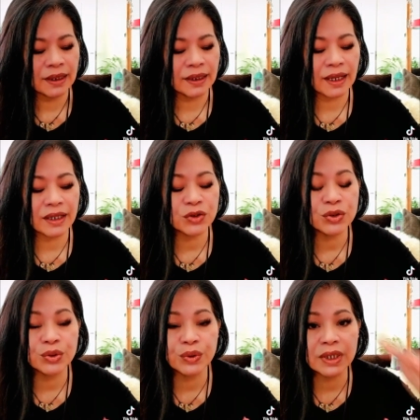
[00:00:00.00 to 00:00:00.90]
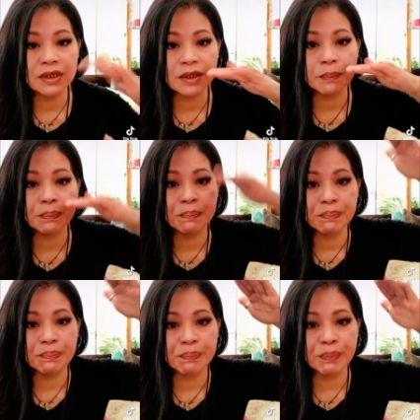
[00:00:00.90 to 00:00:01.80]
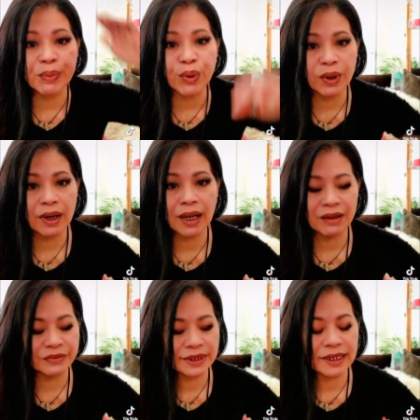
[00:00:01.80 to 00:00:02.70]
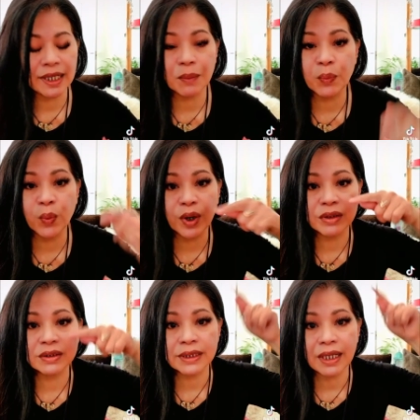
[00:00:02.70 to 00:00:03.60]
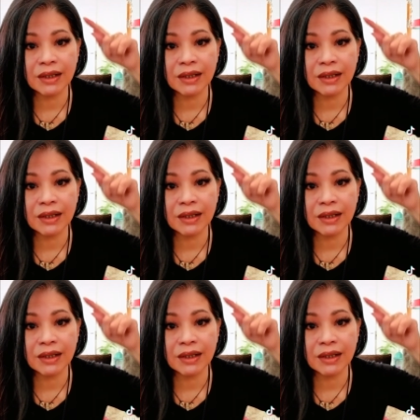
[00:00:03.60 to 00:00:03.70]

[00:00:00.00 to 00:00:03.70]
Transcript: like to do is pull everything upwards